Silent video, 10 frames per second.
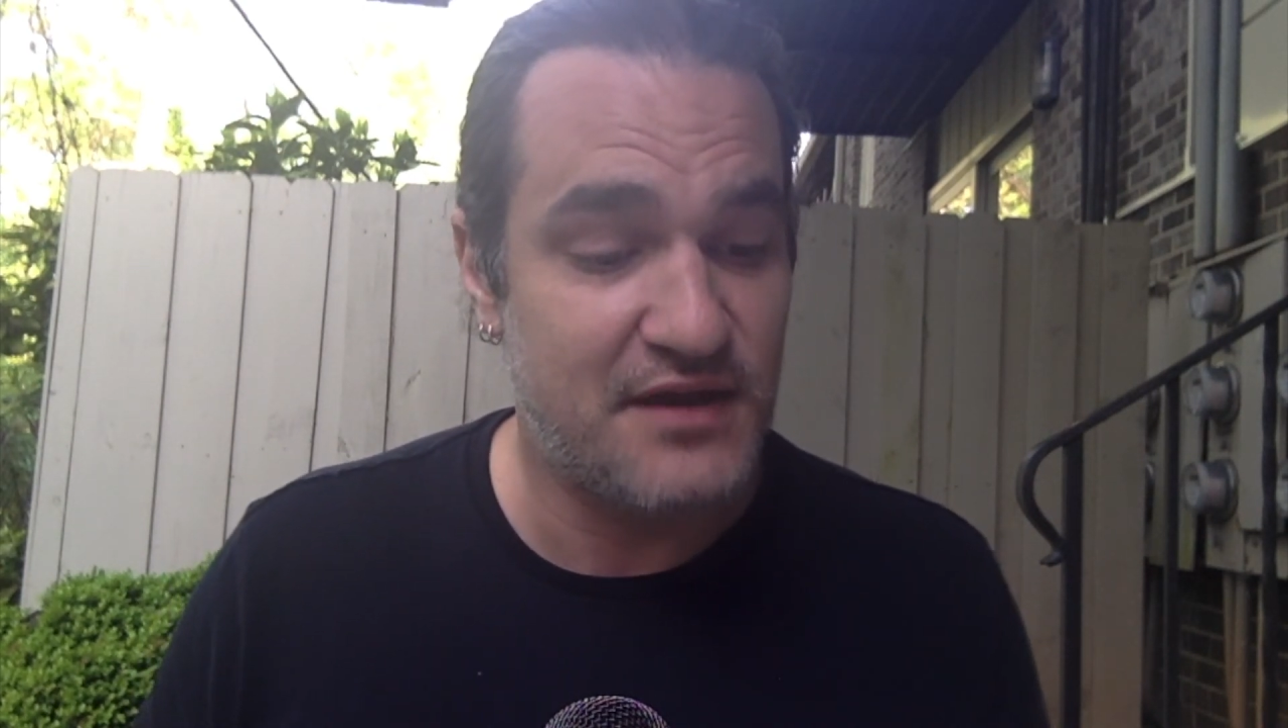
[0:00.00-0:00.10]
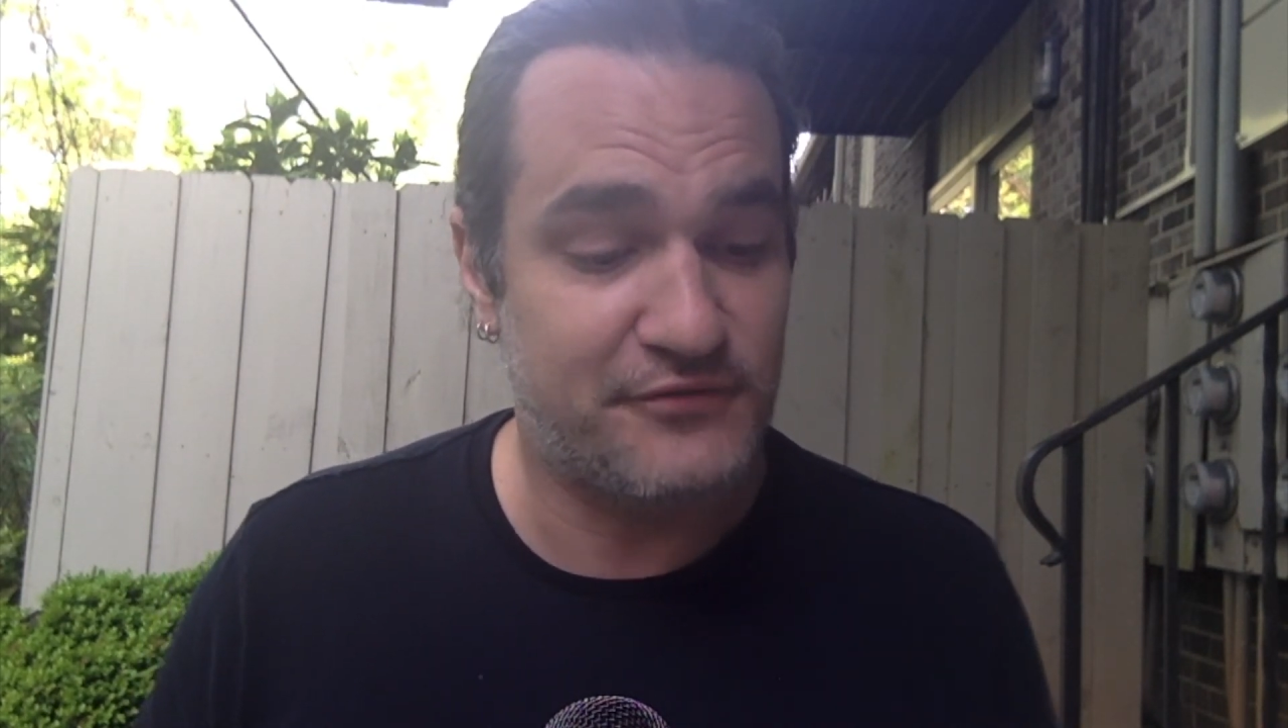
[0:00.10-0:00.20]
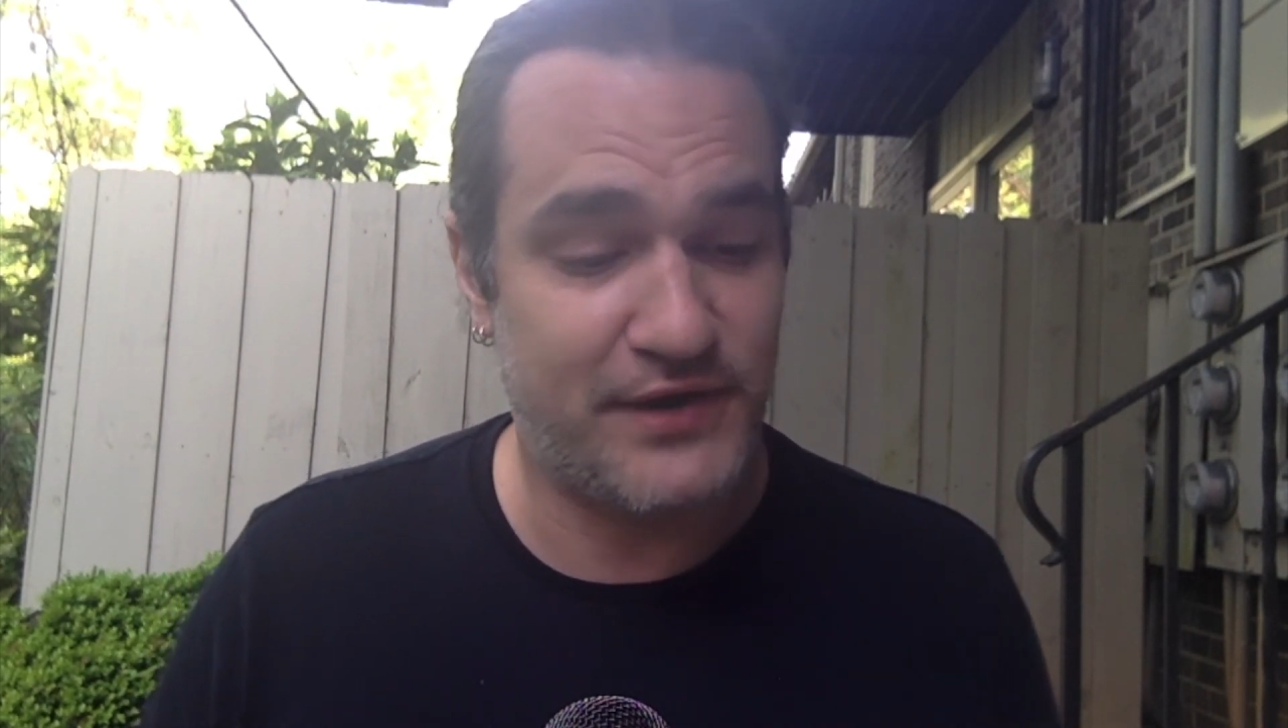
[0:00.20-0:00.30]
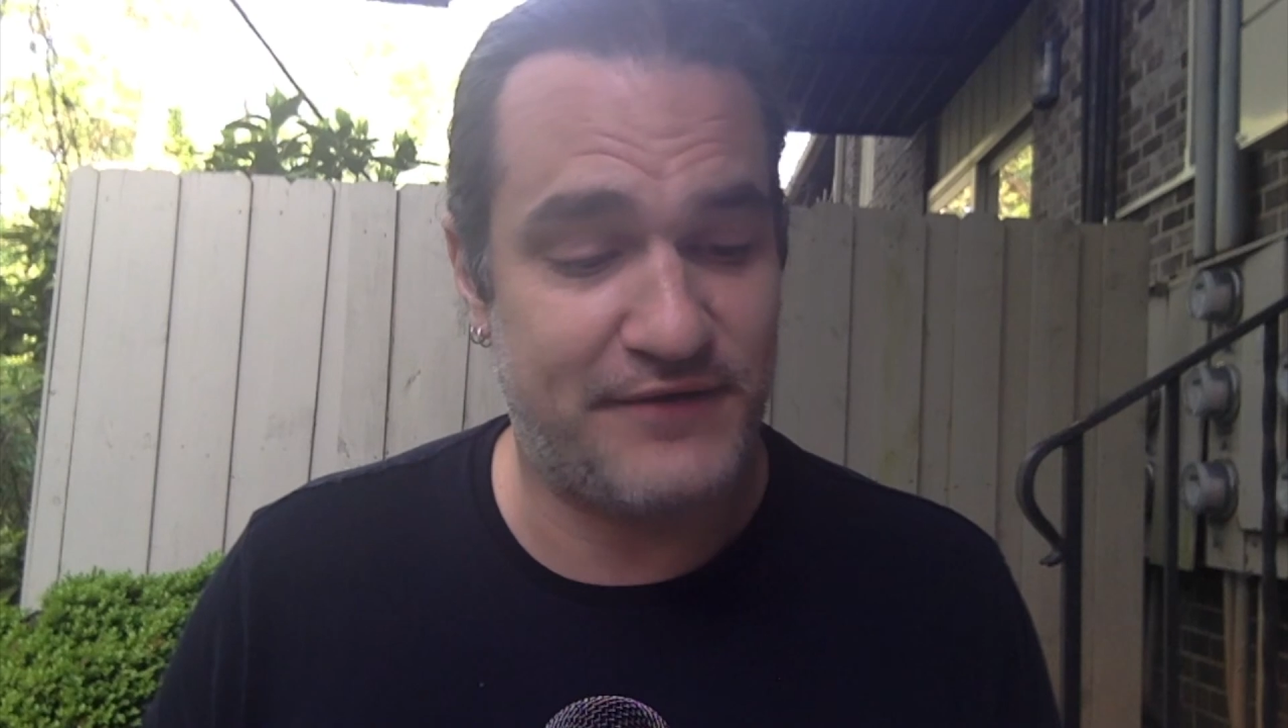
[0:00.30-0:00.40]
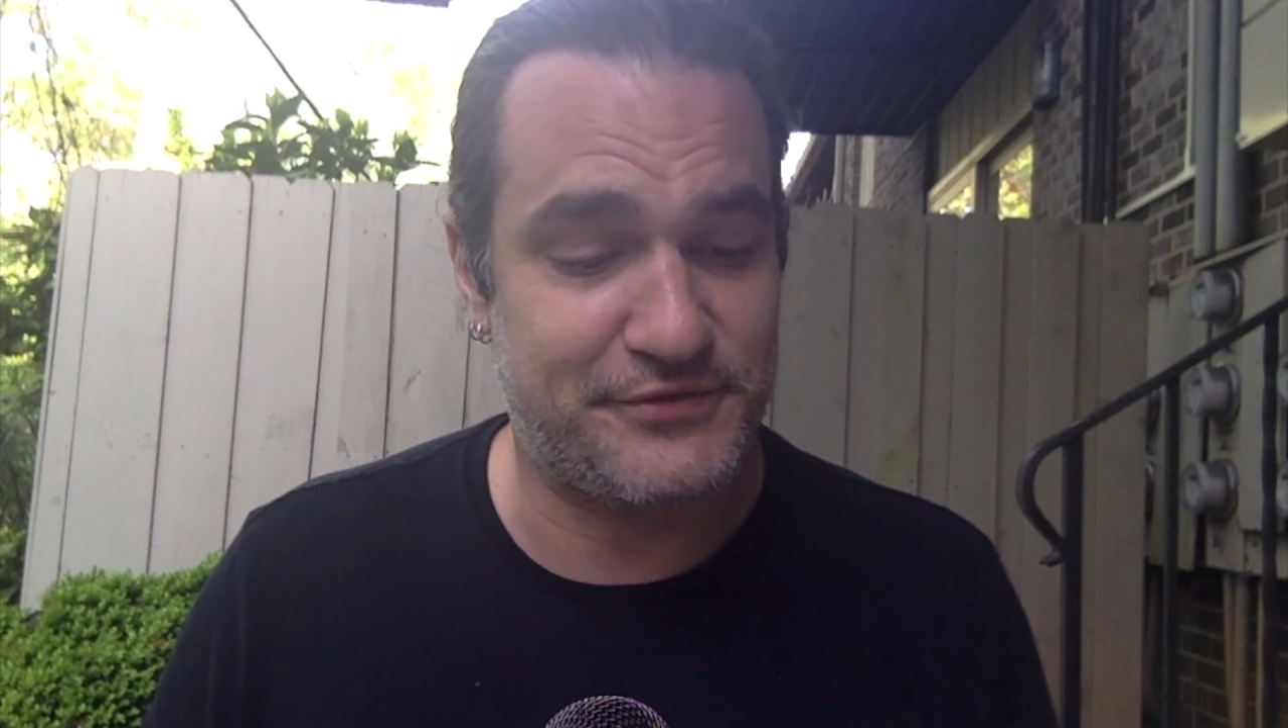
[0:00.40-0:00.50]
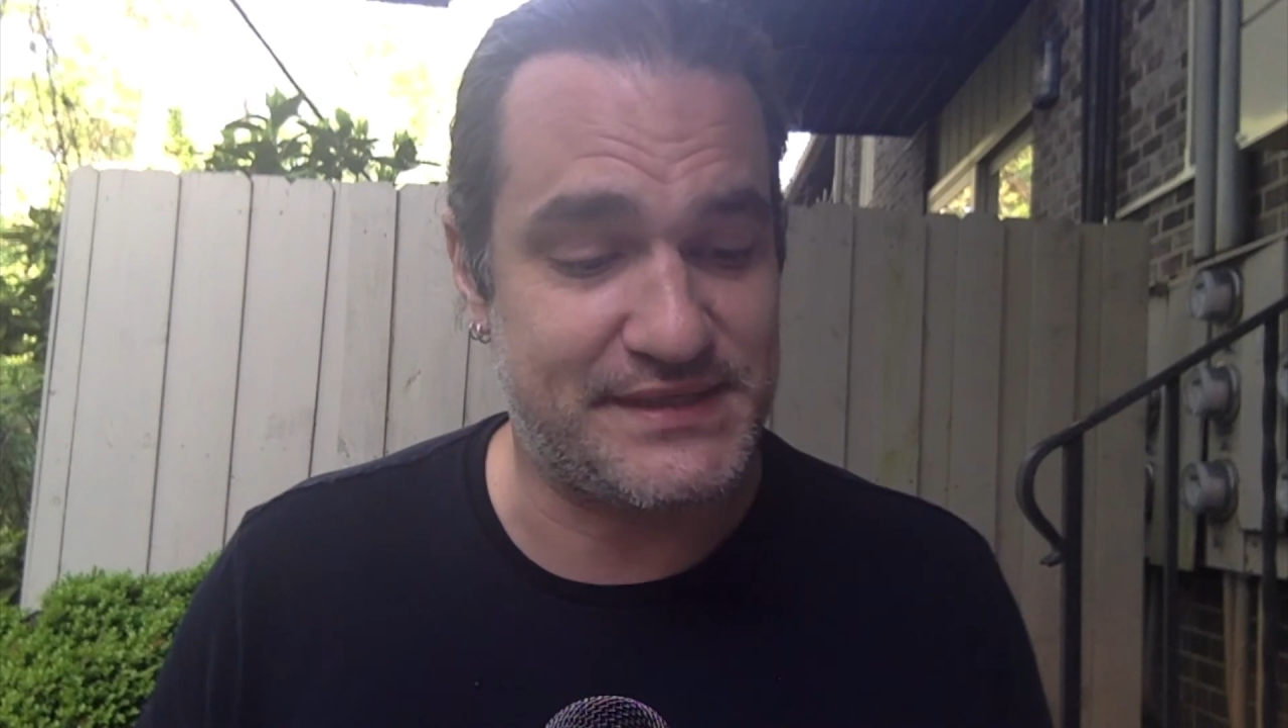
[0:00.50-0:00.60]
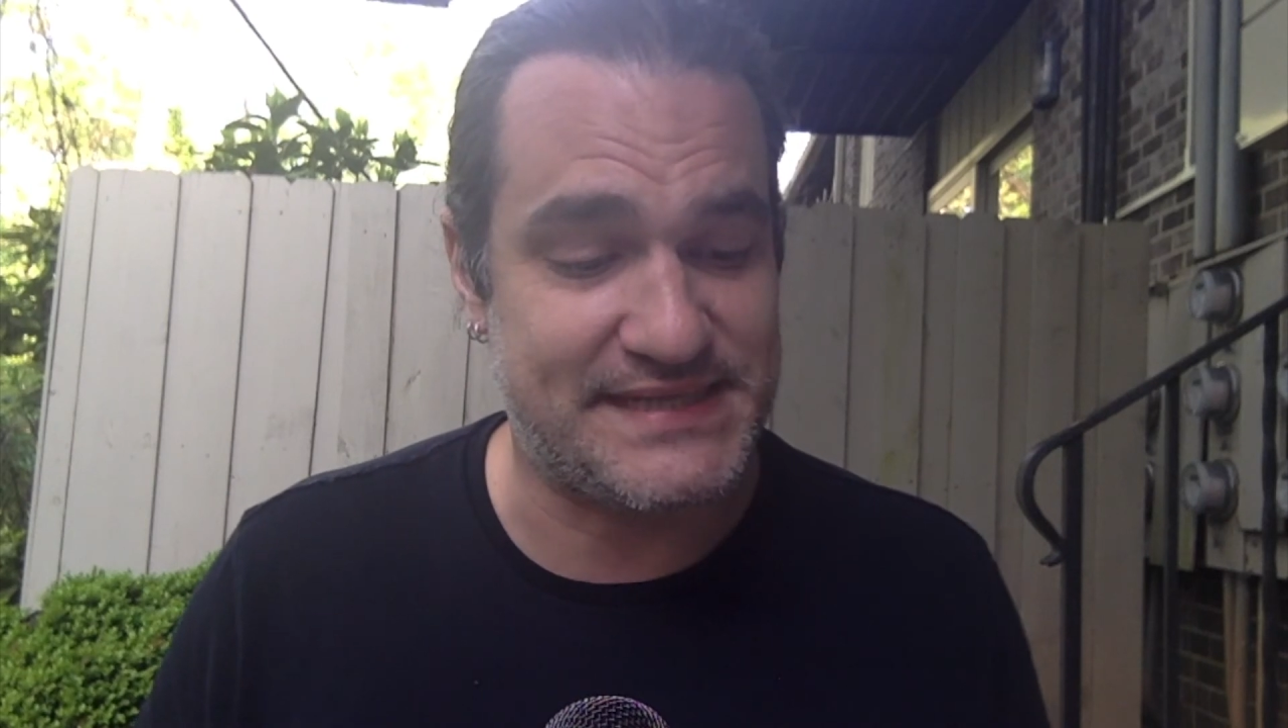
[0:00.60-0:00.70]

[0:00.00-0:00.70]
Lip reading: for every